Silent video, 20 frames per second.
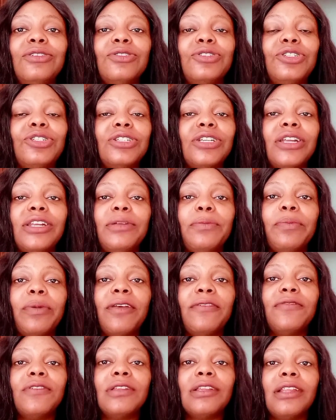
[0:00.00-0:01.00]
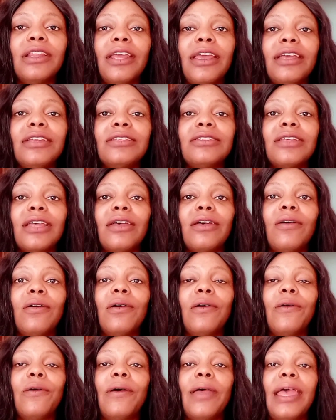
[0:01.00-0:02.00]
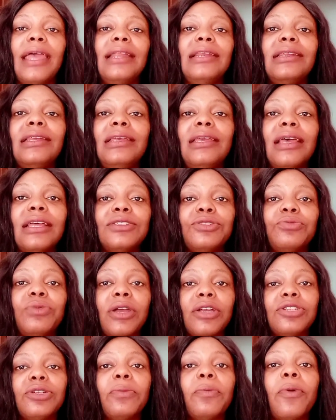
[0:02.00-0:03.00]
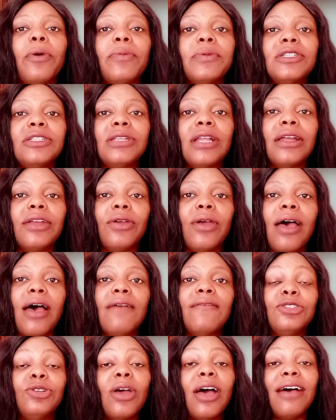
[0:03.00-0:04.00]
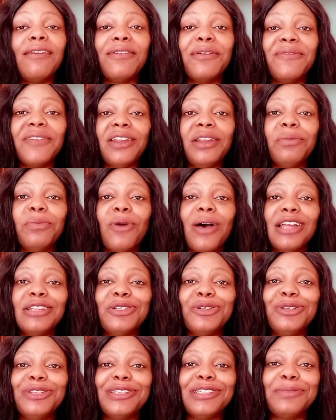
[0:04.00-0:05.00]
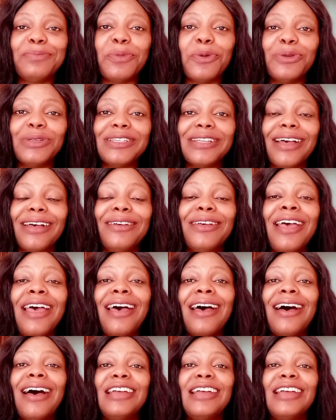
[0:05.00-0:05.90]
your Shiny Perfect Legs, or any anti-reaction property that you have available at your disposal.